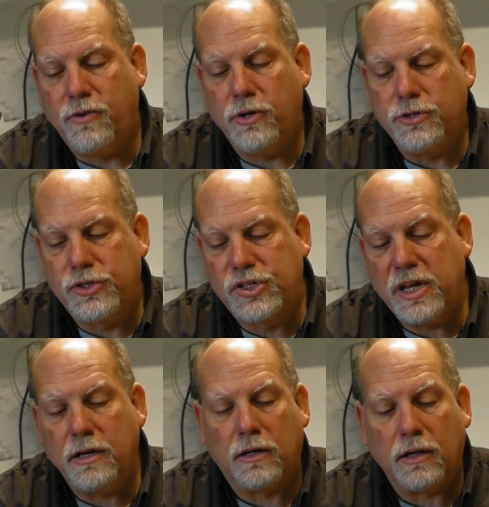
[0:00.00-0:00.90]
you use
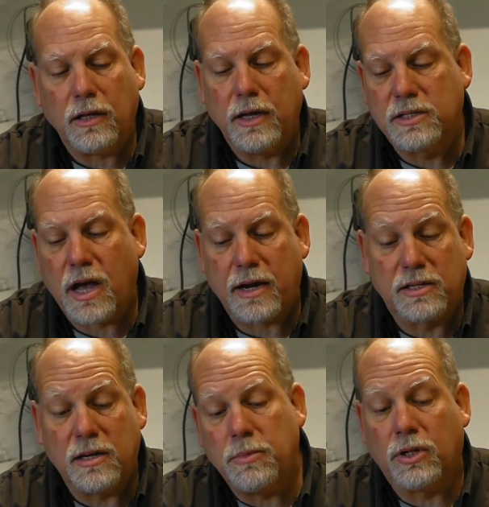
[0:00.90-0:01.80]
steel, it's kind of
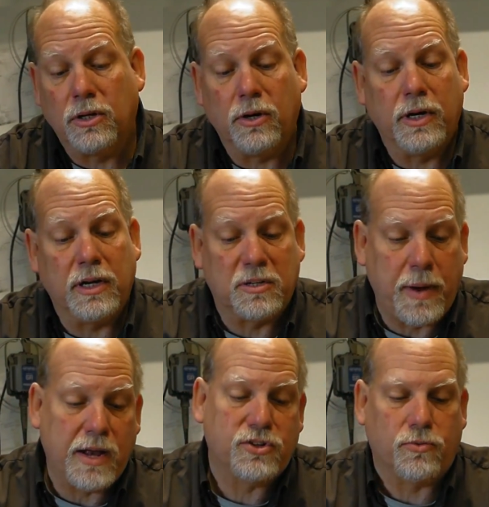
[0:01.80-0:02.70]
similar in
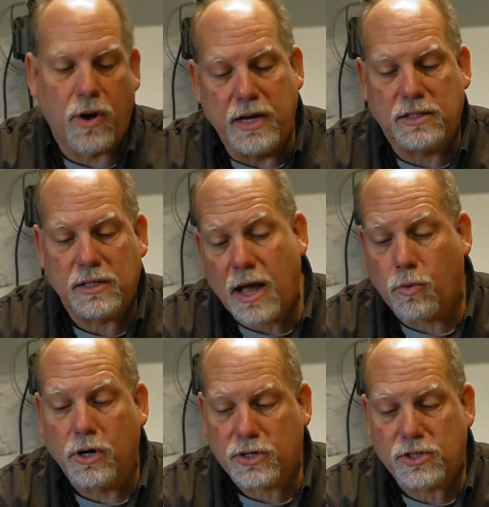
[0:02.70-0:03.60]
expansion rates, and that
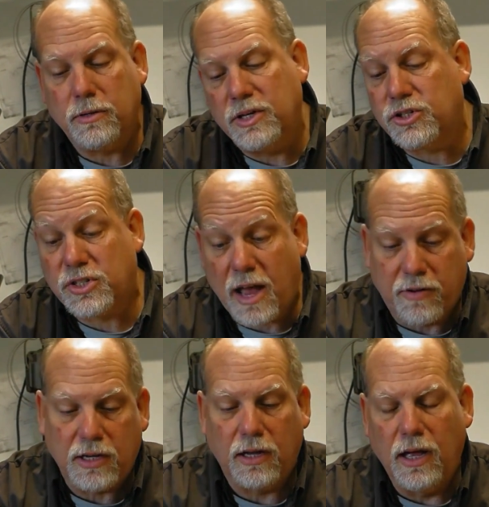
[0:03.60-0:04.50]
works. It's just
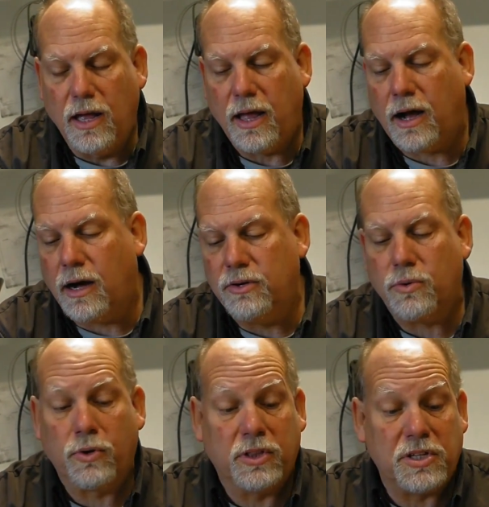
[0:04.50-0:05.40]
heavy. No
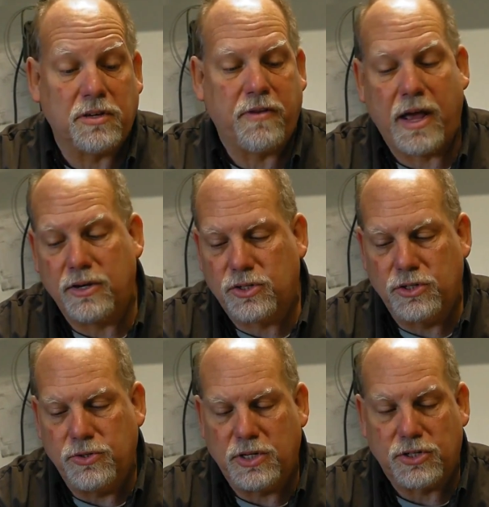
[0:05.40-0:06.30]
real disadvantage of
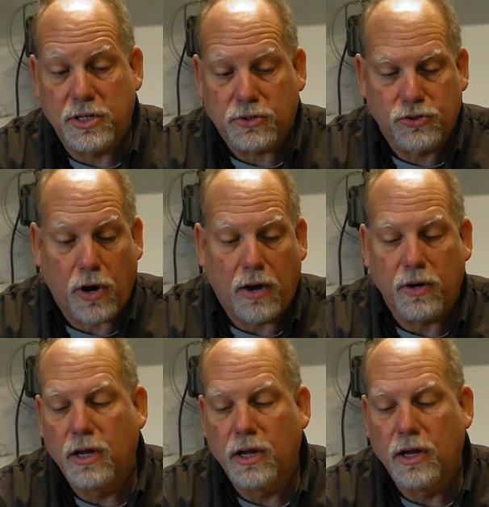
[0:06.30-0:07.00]
using a steel shroud.